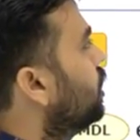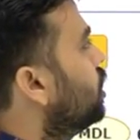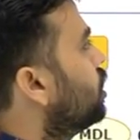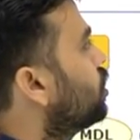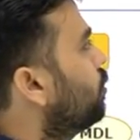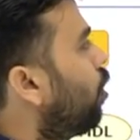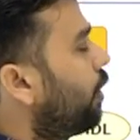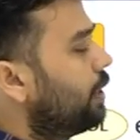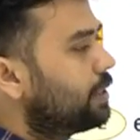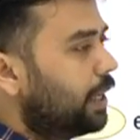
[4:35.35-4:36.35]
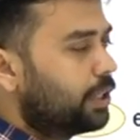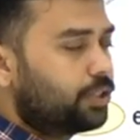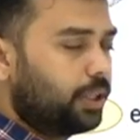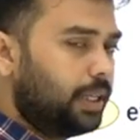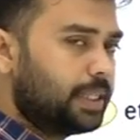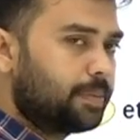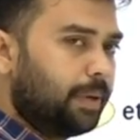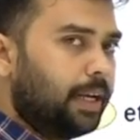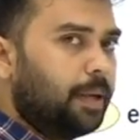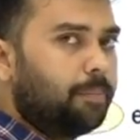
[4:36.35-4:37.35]
So model selection is
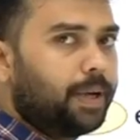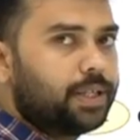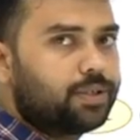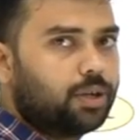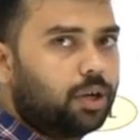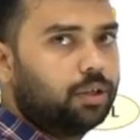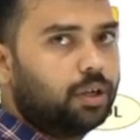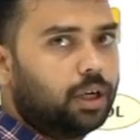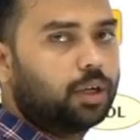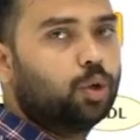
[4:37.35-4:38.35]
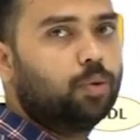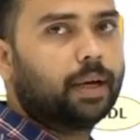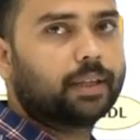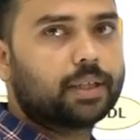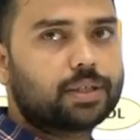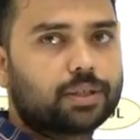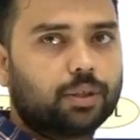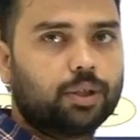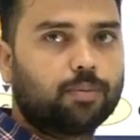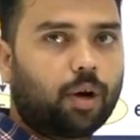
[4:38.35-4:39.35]
mainly based on two methods.
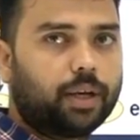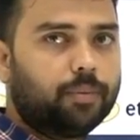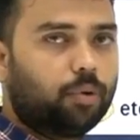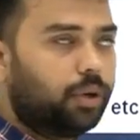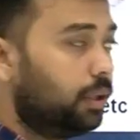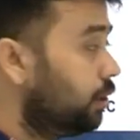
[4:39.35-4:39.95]
Good morning, Mohit.